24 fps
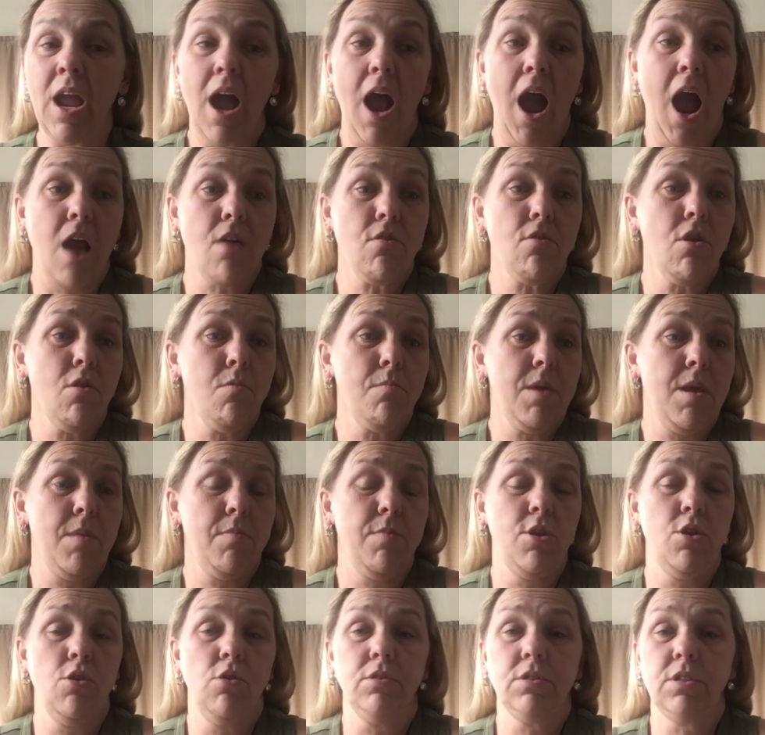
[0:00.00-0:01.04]
I don't know,
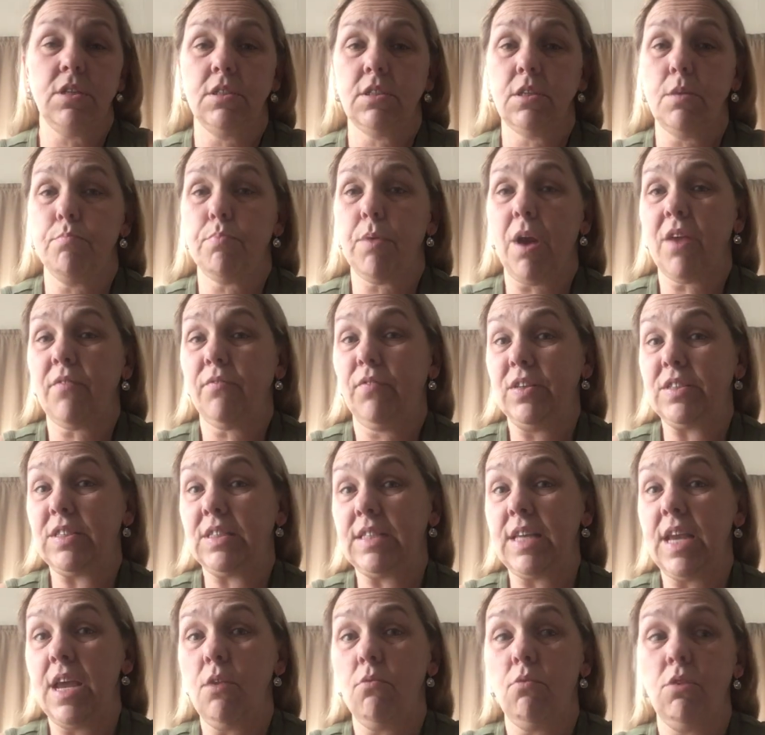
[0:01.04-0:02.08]
maybe yours is a breakfast
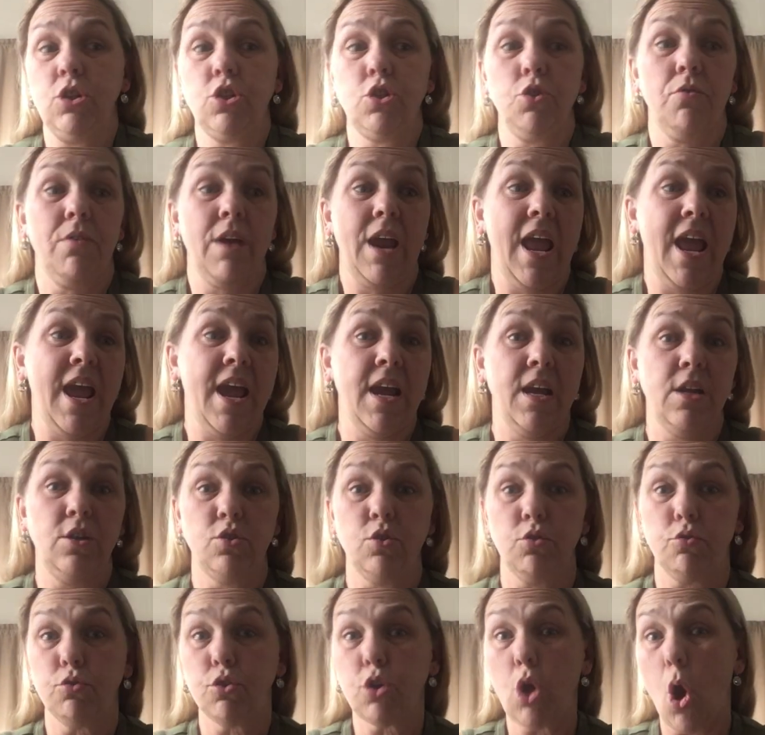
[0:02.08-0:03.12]
sandwich or
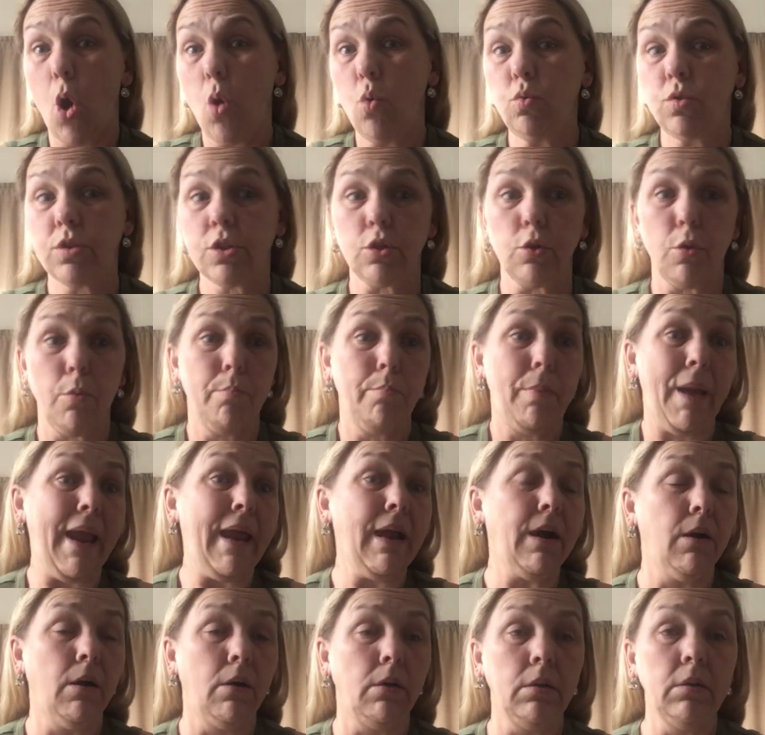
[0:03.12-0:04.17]
eggs or toast or
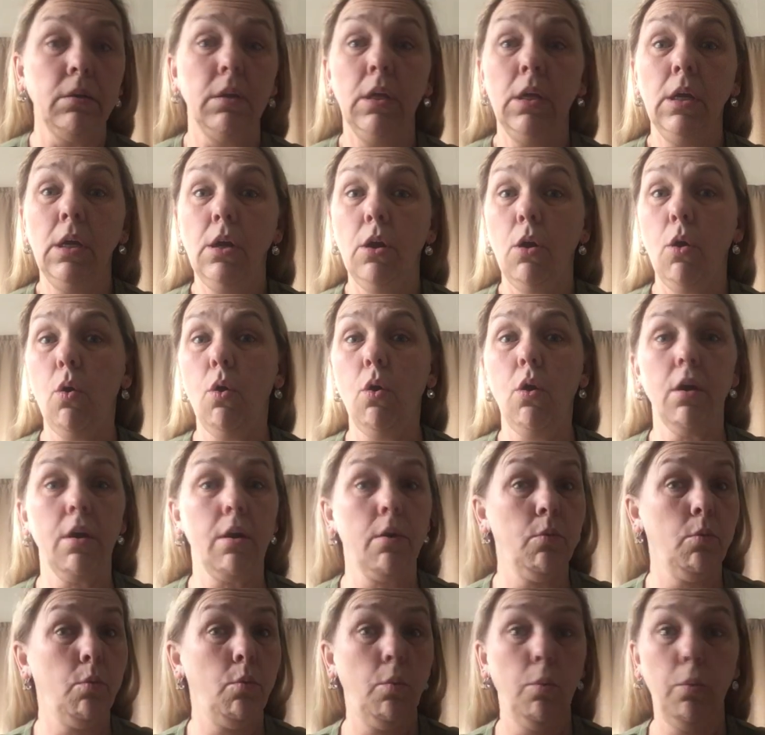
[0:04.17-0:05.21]
bagel
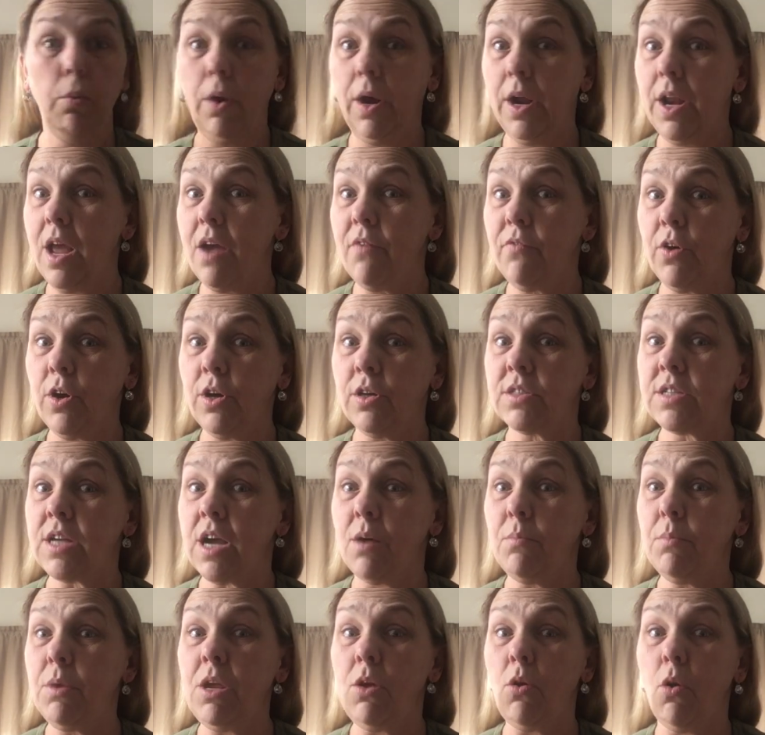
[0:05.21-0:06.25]
or whatever.
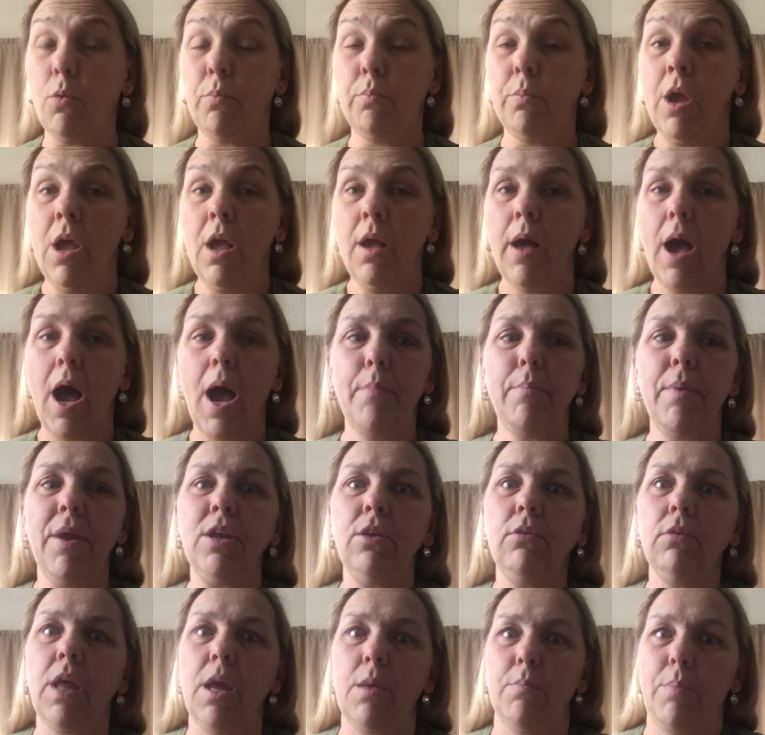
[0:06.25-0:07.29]
Tell me, or I
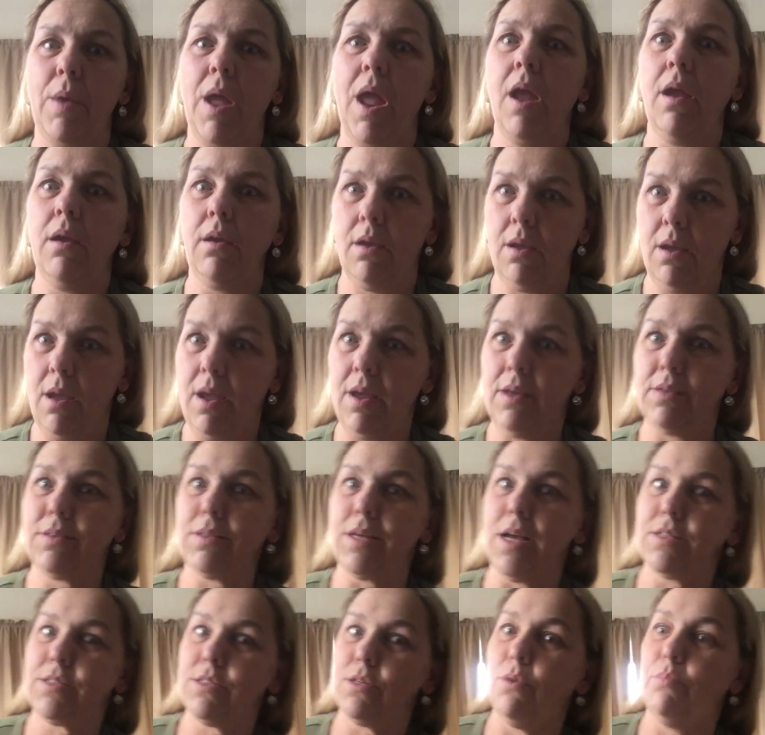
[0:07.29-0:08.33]
bet you like pancakes.
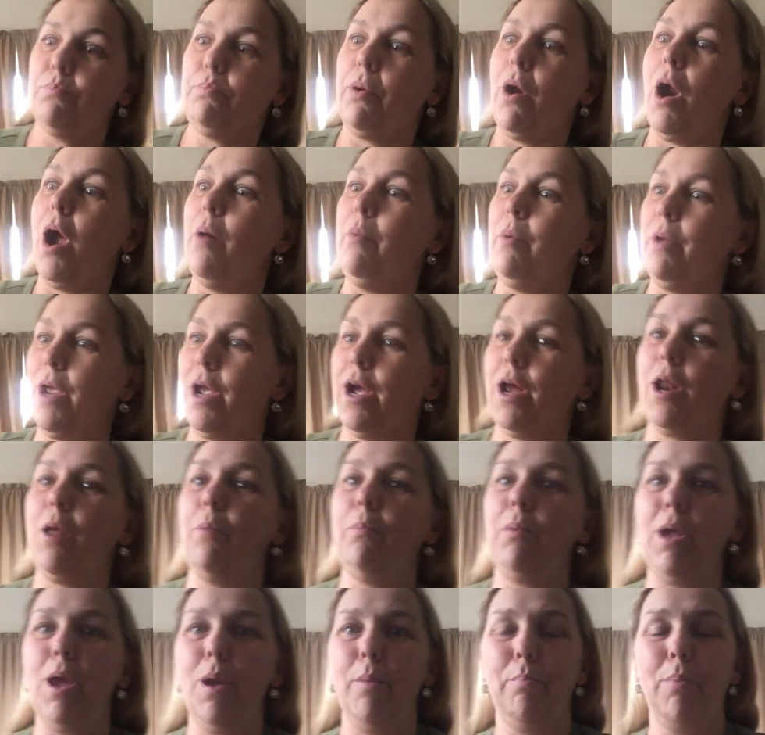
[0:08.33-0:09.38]
That's probably going to
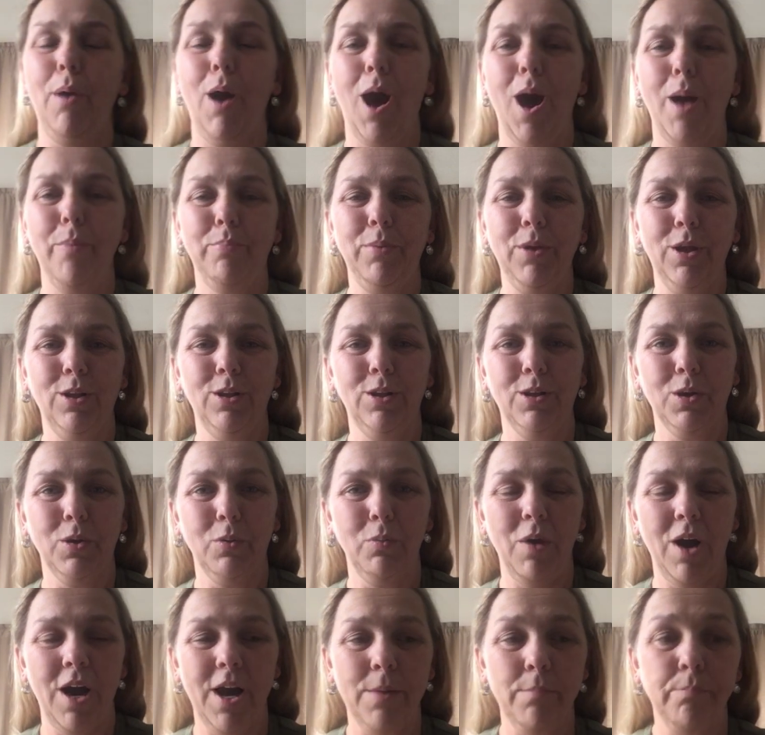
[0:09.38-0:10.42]
be a popular
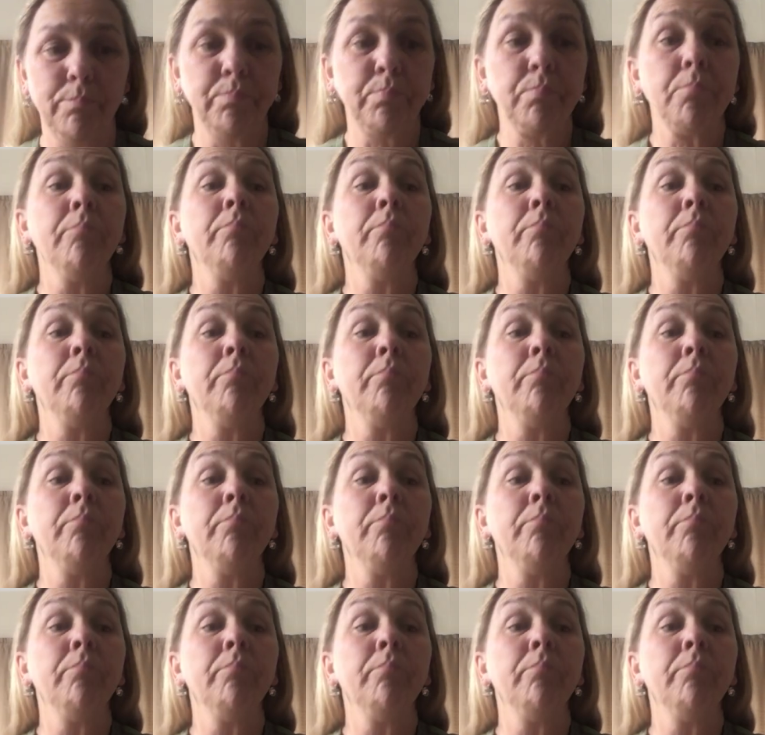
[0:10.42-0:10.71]
one.